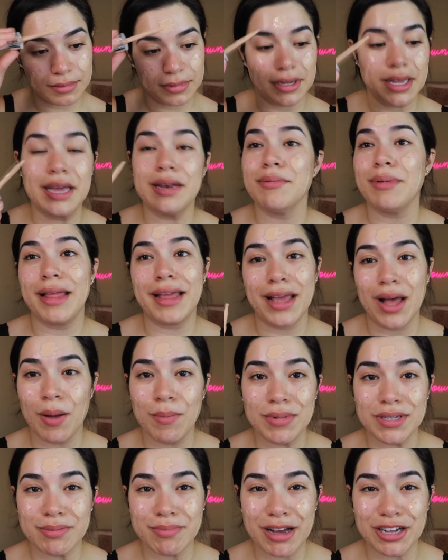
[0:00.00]
can like
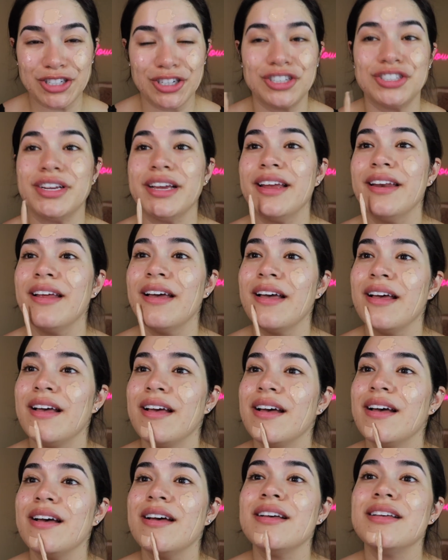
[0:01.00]
help us match our shade.
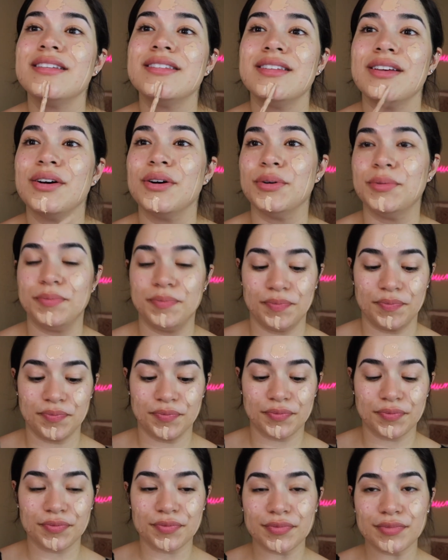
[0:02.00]
So
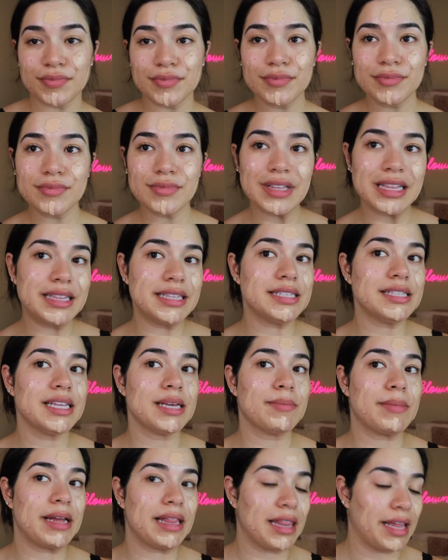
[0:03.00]
this is
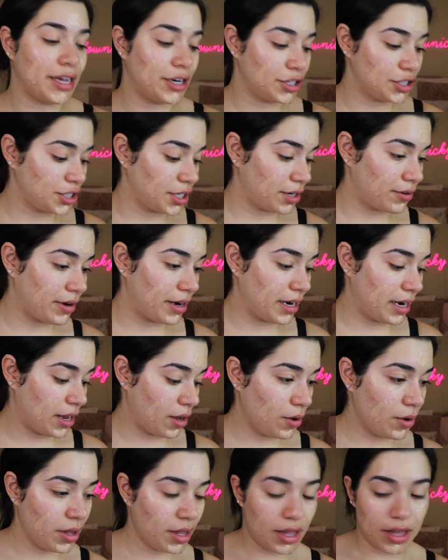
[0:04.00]
like my lighter shade right
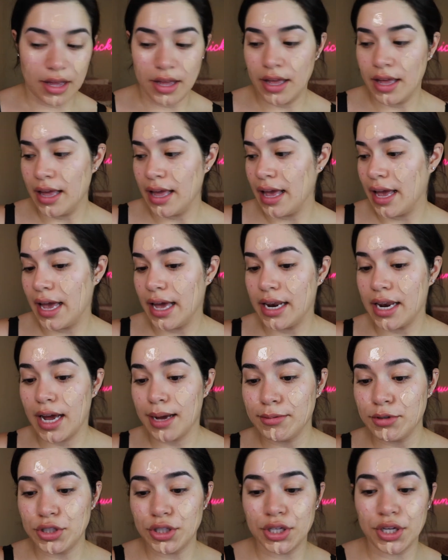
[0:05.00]
now. And
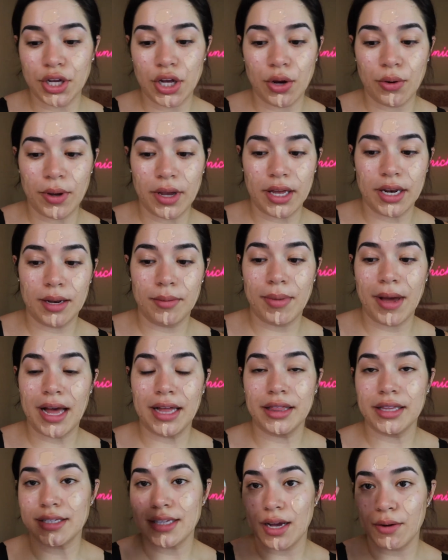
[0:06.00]
just gonna go in and
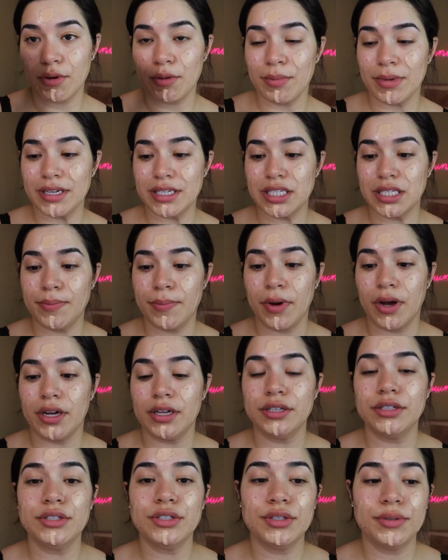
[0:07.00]
pat this out with my
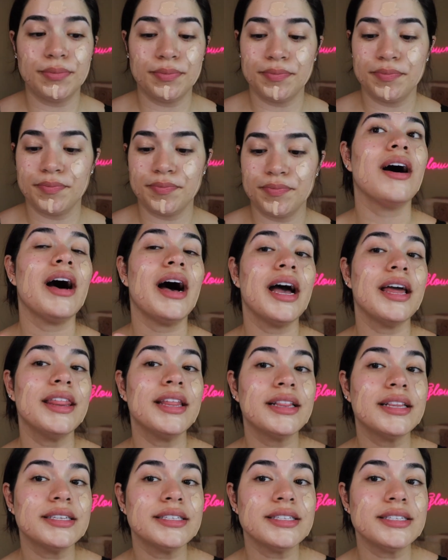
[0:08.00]
sponge. I
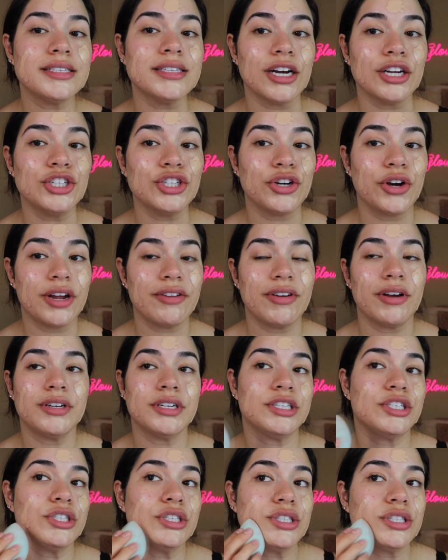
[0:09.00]
think this is such a great
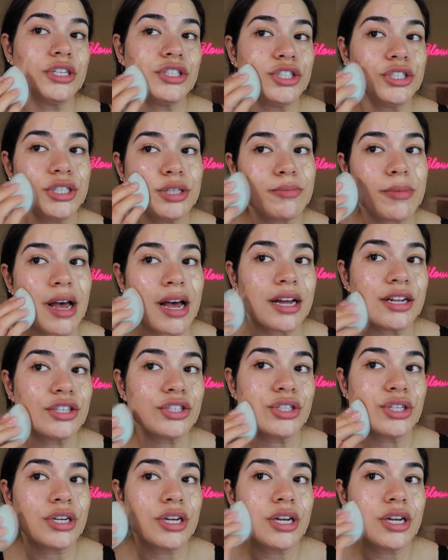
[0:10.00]
foundation, such a good match.